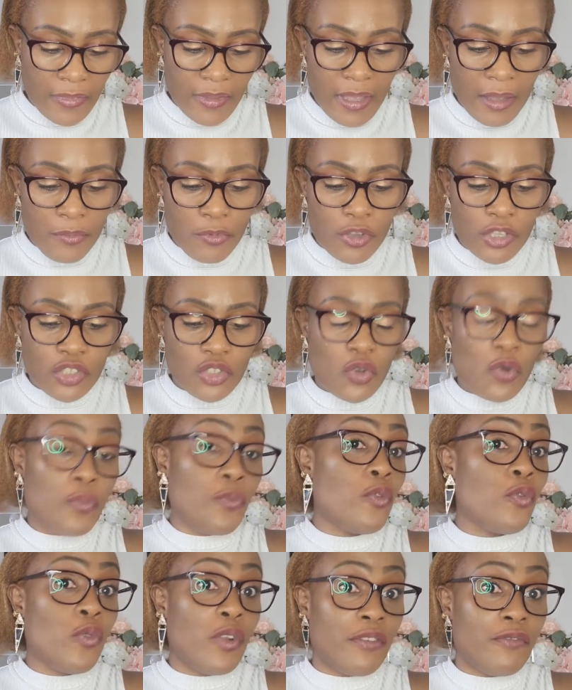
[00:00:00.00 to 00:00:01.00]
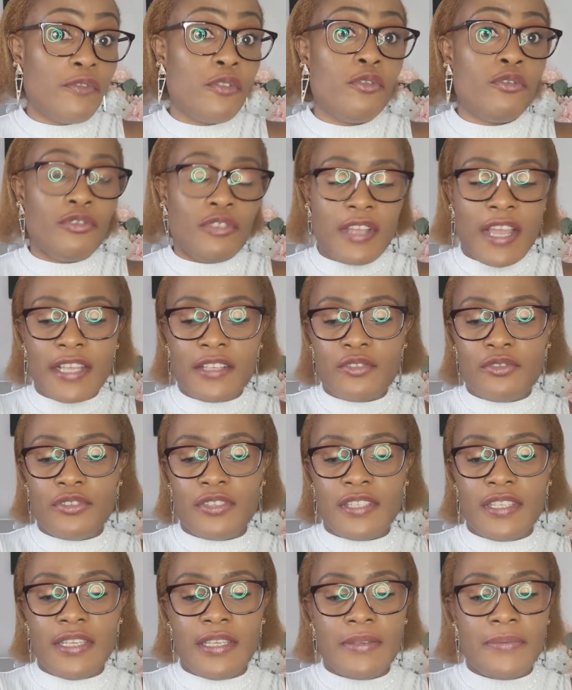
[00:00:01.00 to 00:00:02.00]
I'm going to open one for you guys to
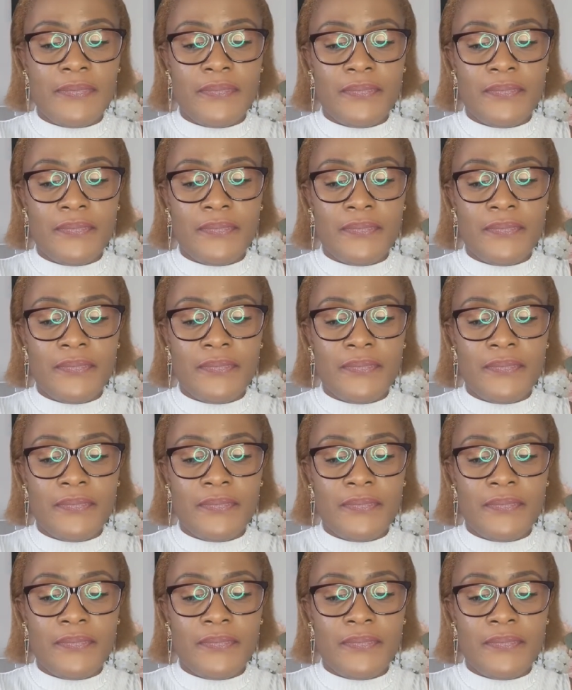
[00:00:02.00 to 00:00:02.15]
see.